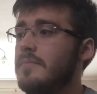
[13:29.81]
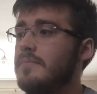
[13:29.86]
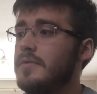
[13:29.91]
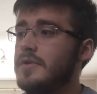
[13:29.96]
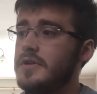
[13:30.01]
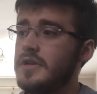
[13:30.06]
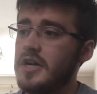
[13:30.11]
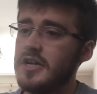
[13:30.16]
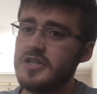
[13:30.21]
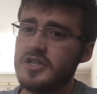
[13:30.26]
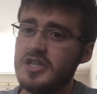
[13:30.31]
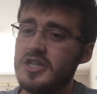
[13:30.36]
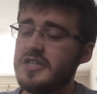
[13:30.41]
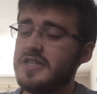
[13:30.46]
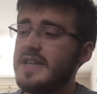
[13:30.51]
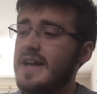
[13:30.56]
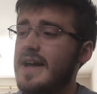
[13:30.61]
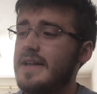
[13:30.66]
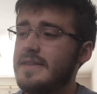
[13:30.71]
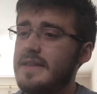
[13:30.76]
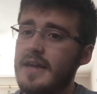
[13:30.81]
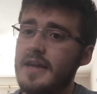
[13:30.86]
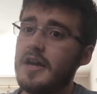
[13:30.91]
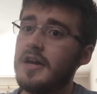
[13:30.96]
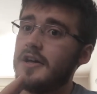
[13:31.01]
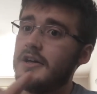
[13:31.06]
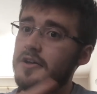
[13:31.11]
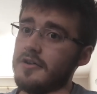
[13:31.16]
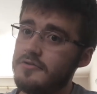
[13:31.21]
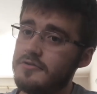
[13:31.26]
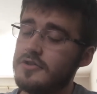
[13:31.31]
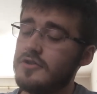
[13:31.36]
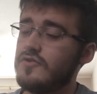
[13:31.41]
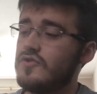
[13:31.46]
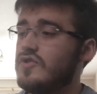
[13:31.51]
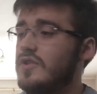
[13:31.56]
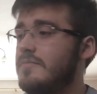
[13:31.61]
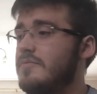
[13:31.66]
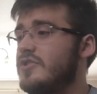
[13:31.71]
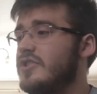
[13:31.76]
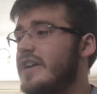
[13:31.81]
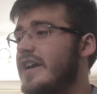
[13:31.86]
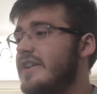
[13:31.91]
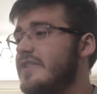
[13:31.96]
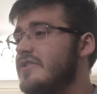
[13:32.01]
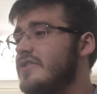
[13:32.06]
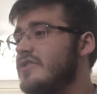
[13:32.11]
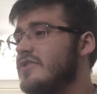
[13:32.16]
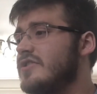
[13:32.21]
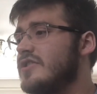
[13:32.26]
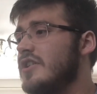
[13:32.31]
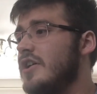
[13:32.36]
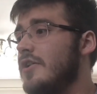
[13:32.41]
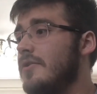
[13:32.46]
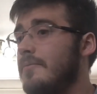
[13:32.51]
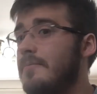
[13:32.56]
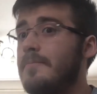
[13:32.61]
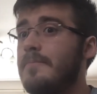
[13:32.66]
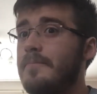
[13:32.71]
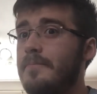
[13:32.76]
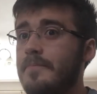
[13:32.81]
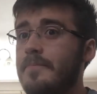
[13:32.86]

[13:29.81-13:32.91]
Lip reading: But not just that, they are also triple changers. So